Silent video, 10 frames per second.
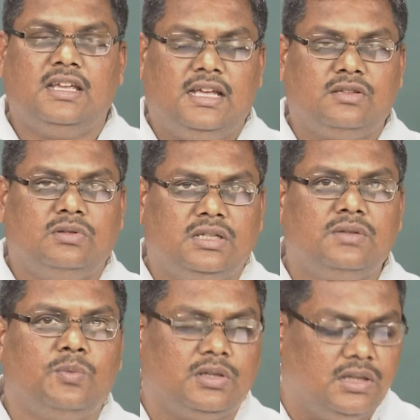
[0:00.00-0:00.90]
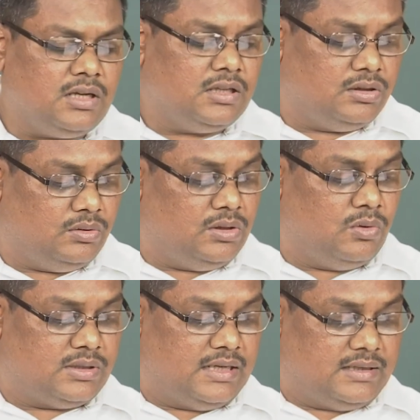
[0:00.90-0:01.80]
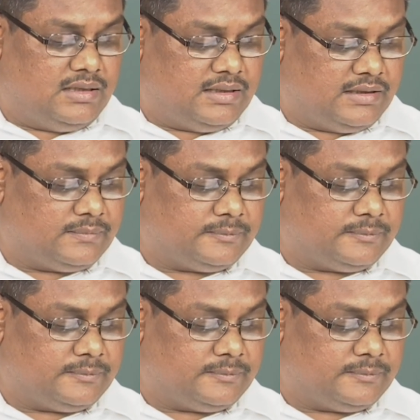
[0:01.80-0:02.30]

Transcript: And so, this is what the theory goes ahead and says.